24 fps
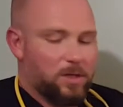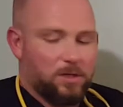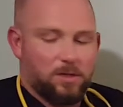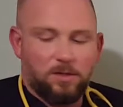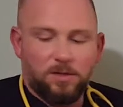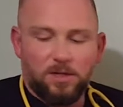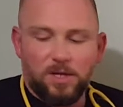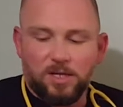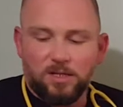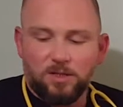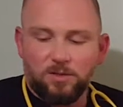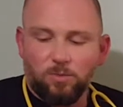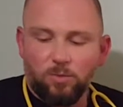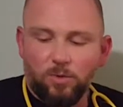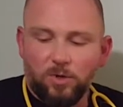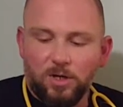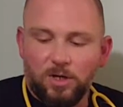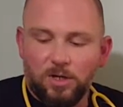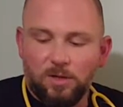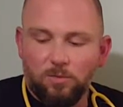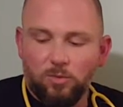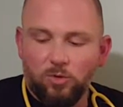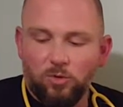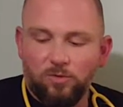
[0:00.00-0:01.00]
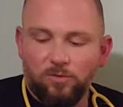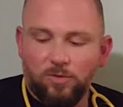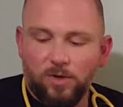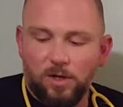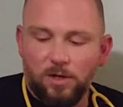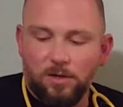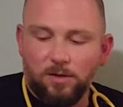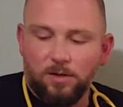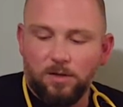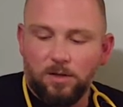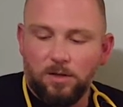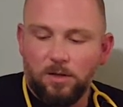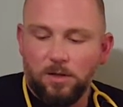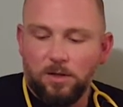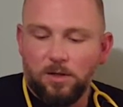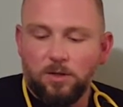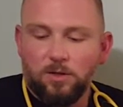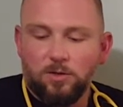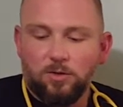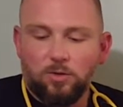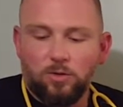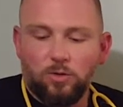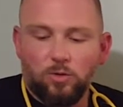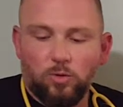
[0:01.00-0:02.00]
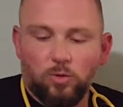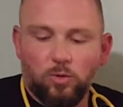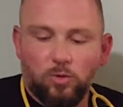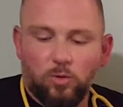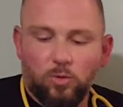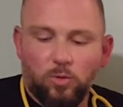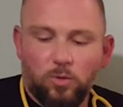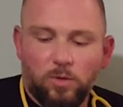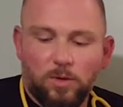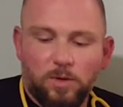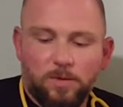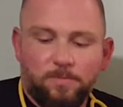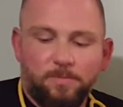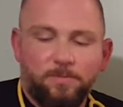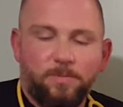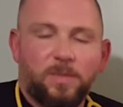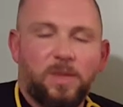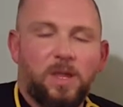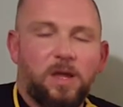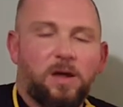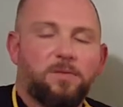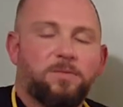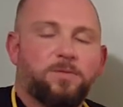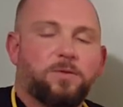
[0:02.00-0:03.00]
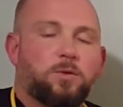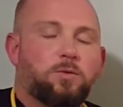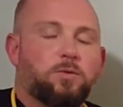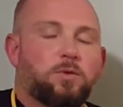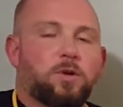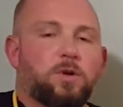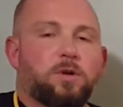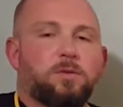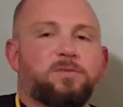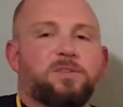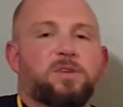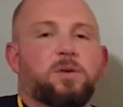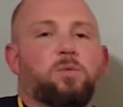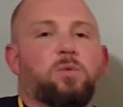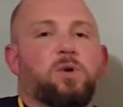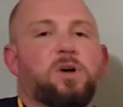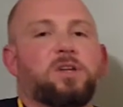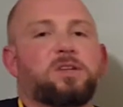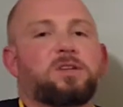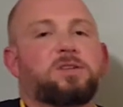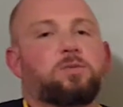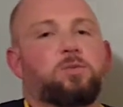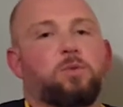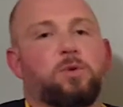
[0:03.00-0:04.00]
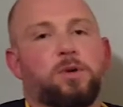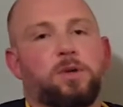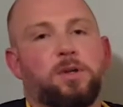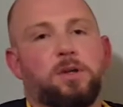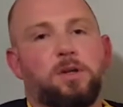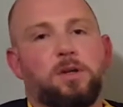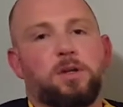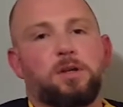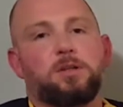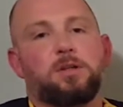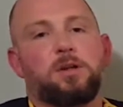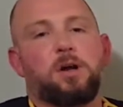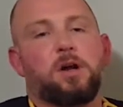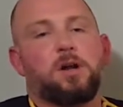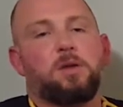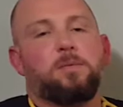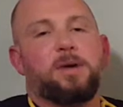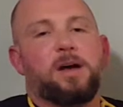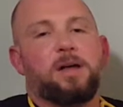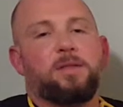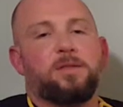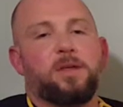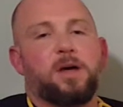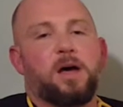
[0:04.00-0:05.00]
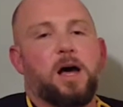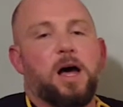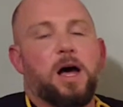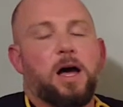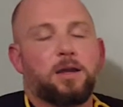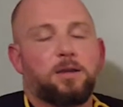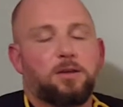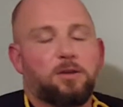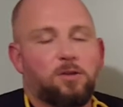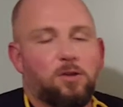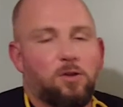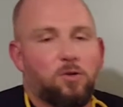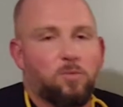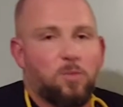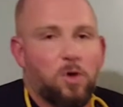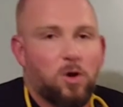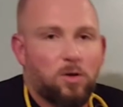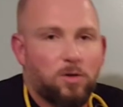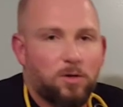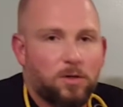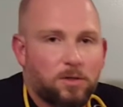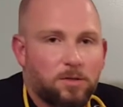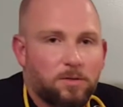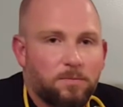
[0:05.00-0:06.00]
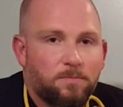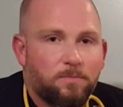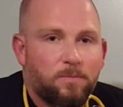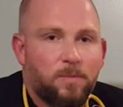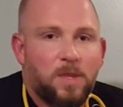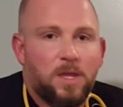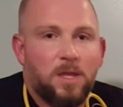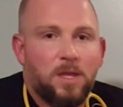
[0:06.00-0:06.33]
Next, we're going to move on to a few nerves at once. We're going to talk about the oculomotor,